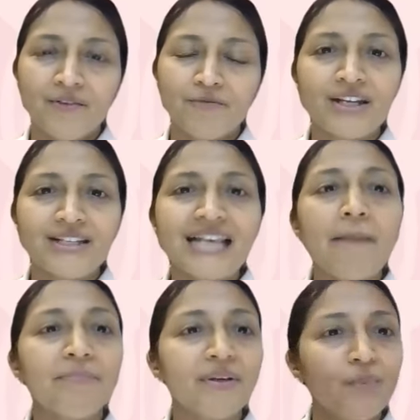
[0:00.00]
For
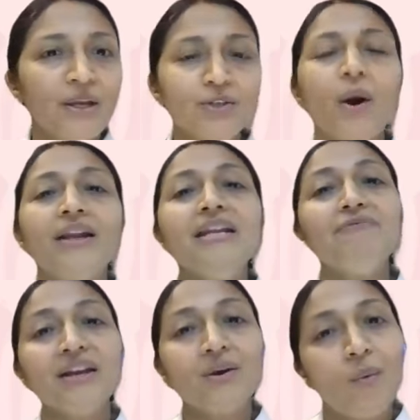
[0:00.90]
example, when you are
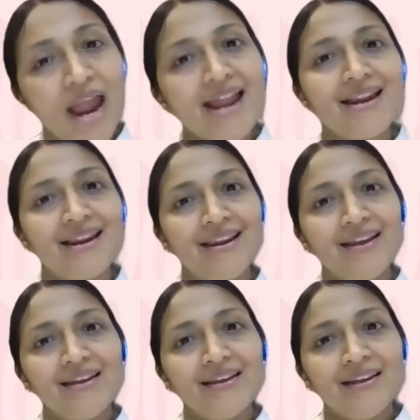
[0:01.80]
living well,
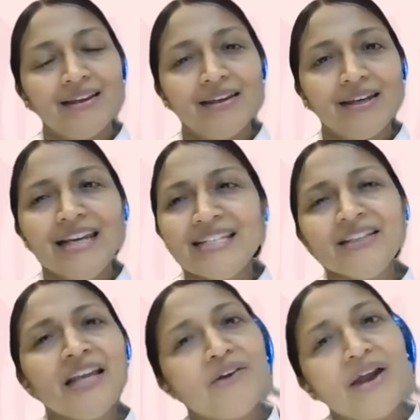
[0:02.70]

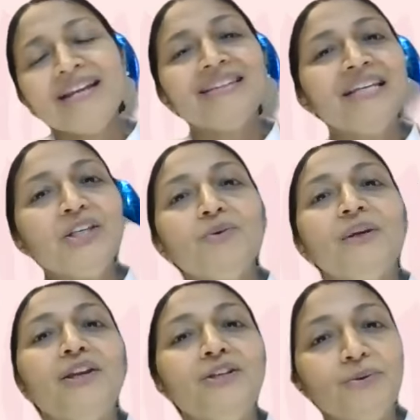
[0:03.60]
isn't there anything you
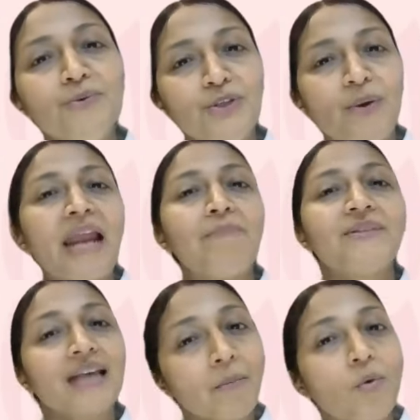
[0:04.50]
can do to help
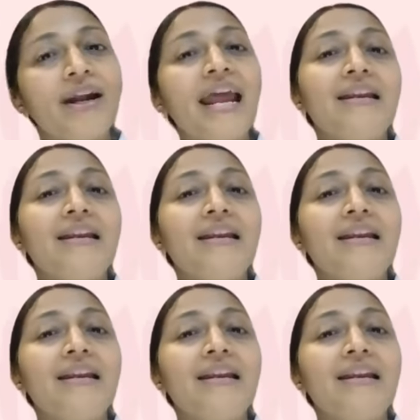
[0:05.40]
someone